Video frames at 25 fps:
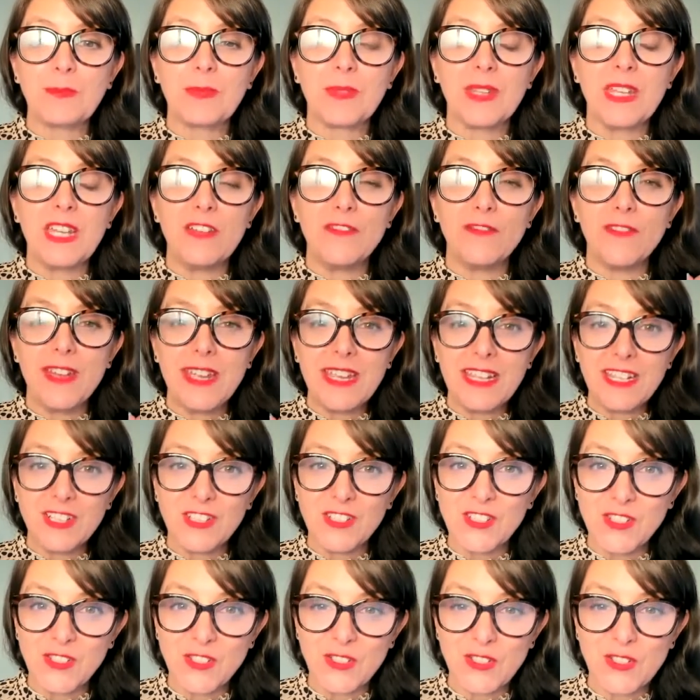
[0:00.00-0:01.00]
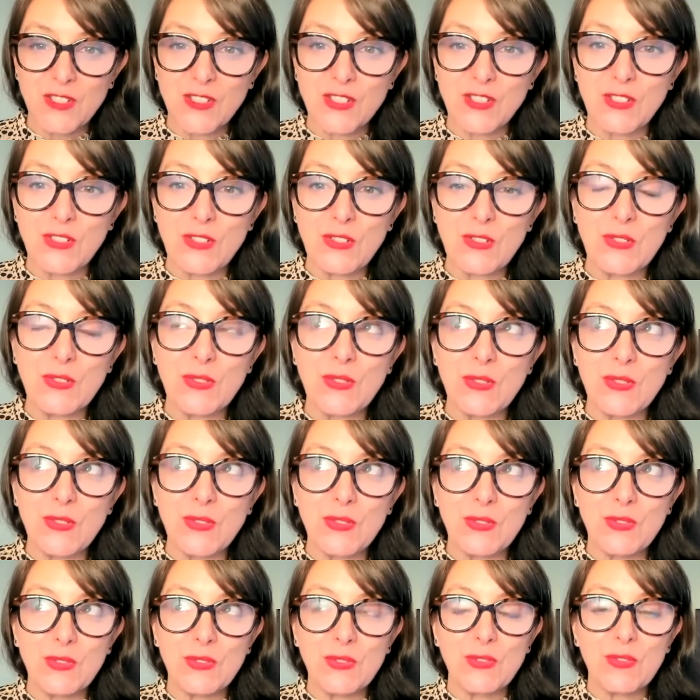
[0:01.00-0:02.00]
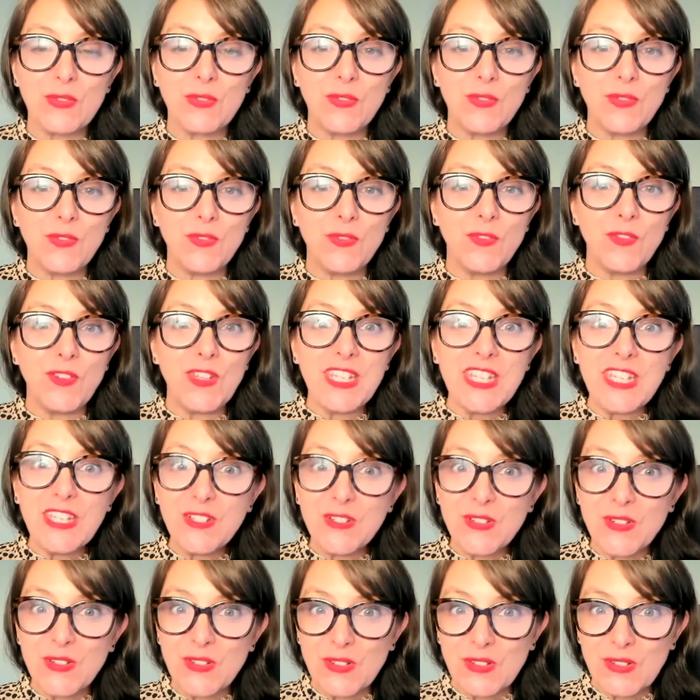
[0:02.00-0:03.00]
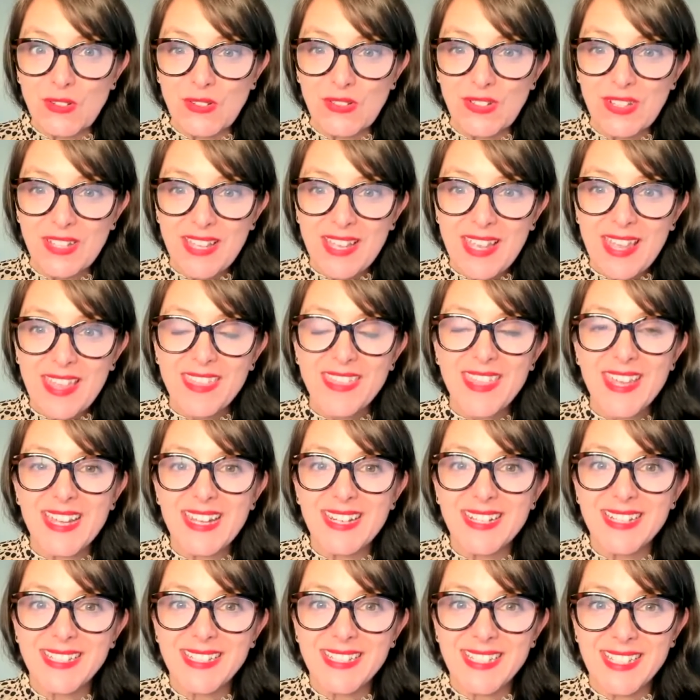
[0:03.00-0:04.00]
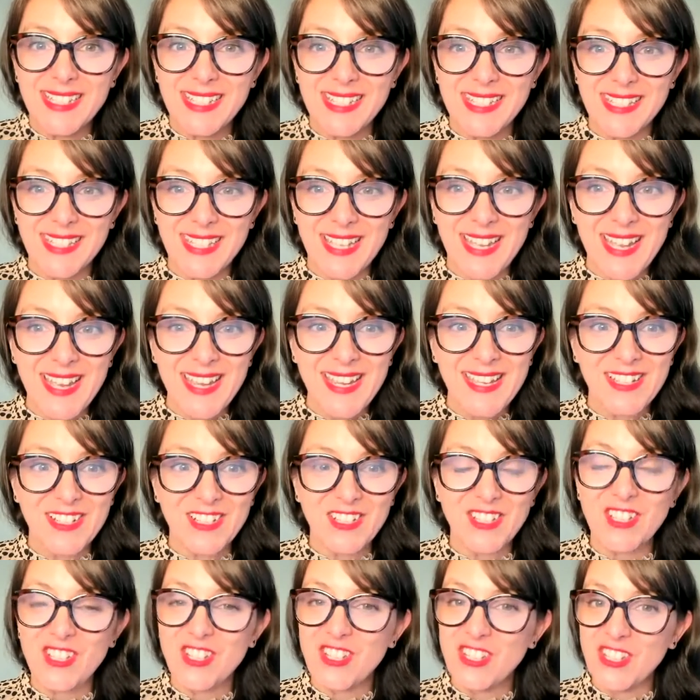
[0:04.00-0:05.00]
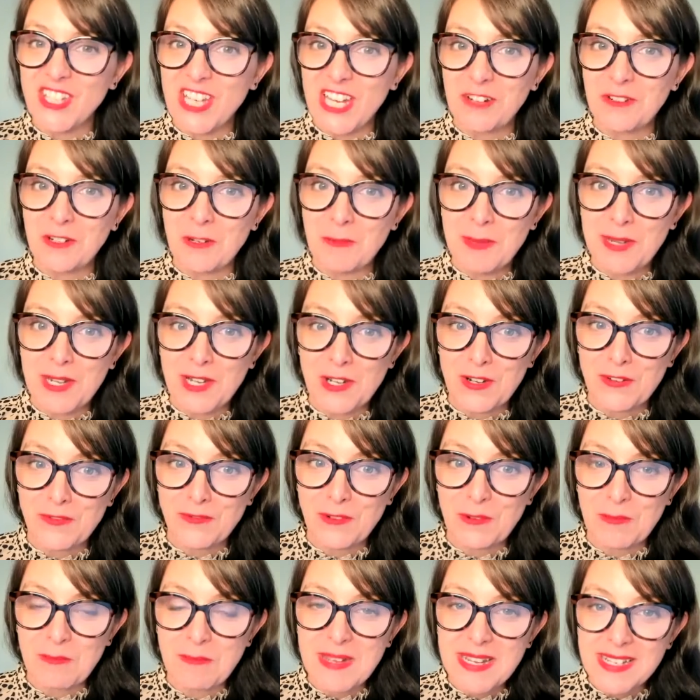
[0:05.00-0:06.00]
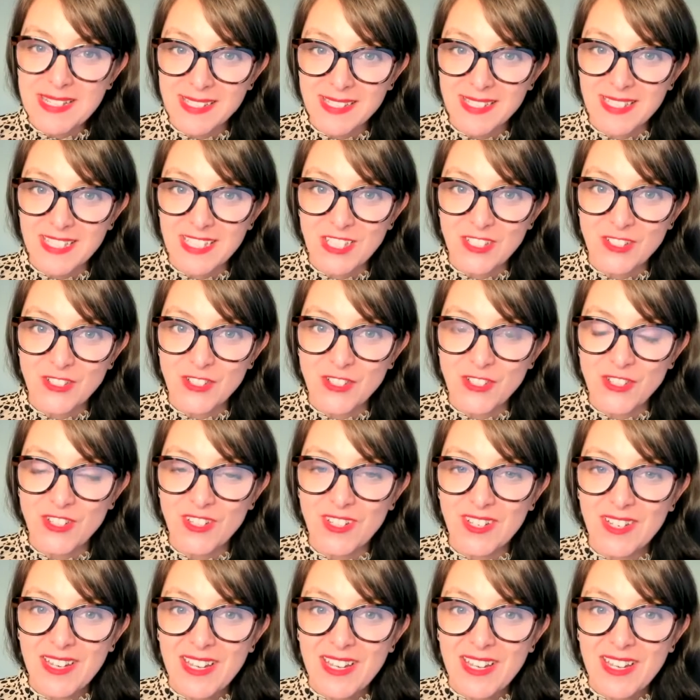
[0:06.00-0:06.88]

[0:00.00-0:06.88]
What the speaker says: if I can start to feel that desire to share a powerful message,